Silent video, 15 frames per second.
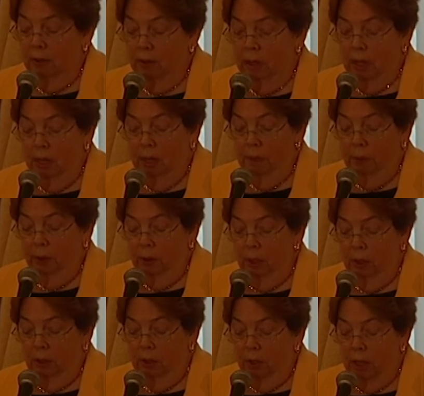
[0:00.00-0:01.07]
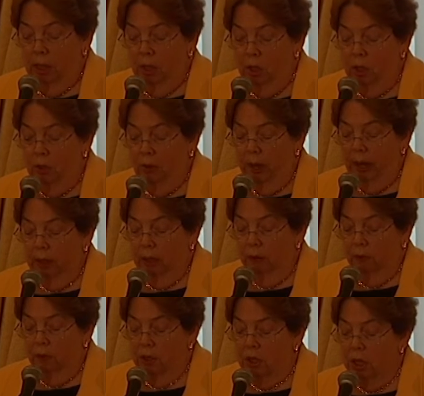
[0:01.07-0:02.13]
the leading political and issue
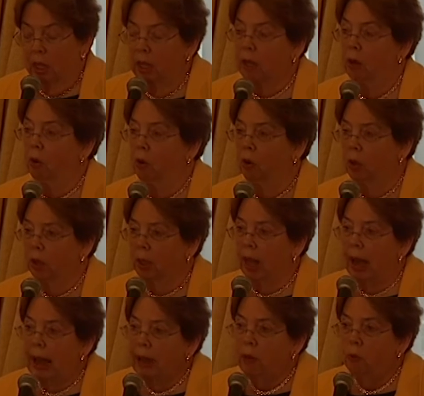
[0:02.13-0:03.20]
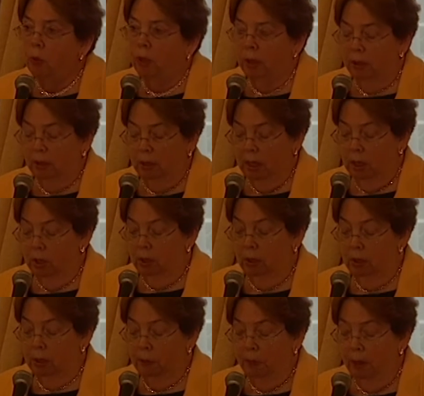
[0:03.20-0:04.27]
activists in or allied with each of
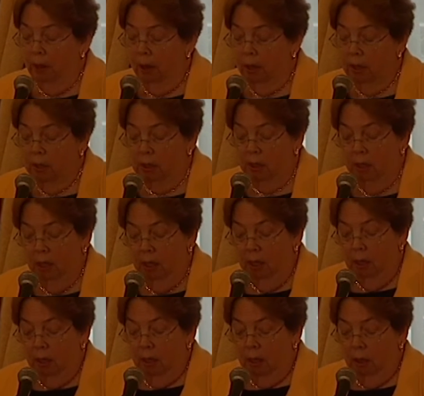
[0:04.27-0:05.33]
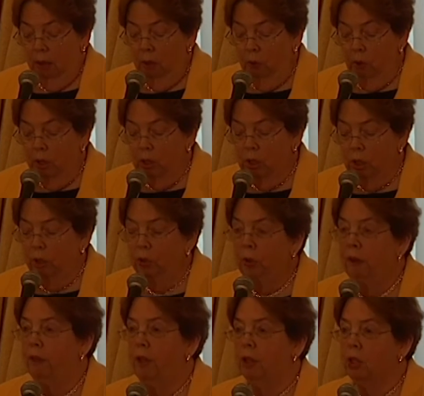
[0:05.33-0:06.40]
these parties are the ones who,
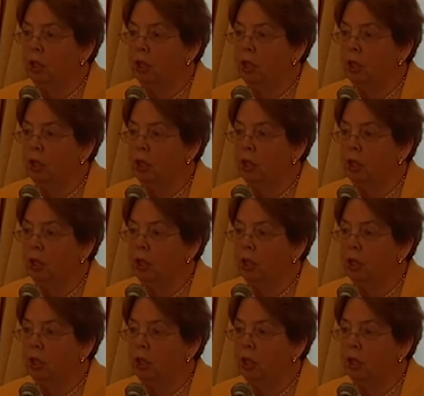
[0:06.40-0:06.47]
if they're